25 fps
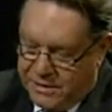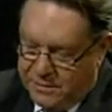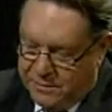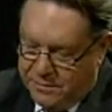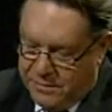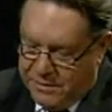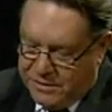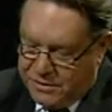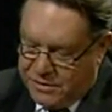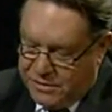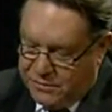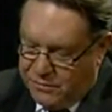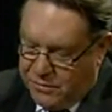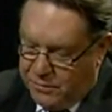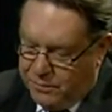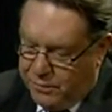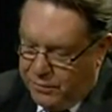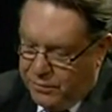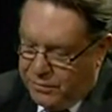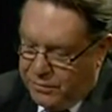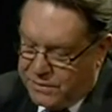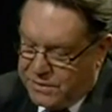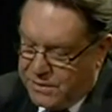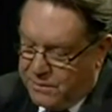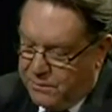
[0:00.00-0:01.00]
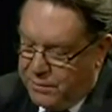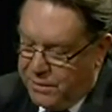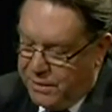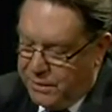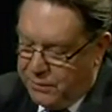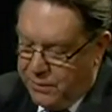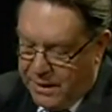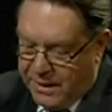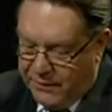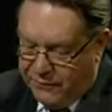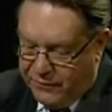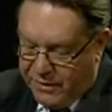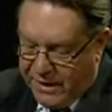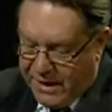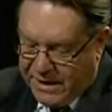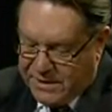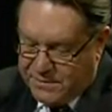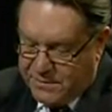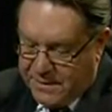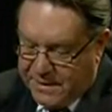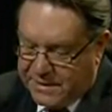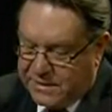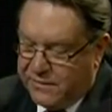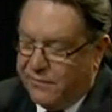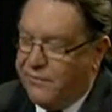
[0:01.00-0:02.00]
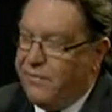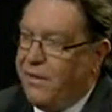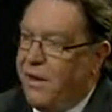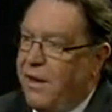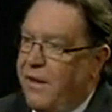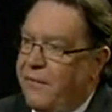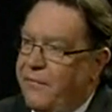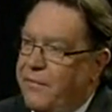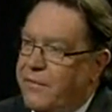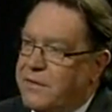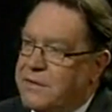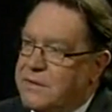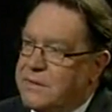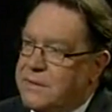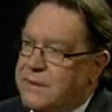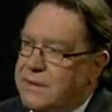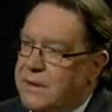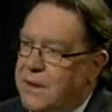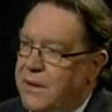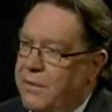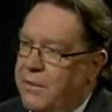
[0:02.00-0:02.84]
you commissioned reports on pretty well every aspect of life as you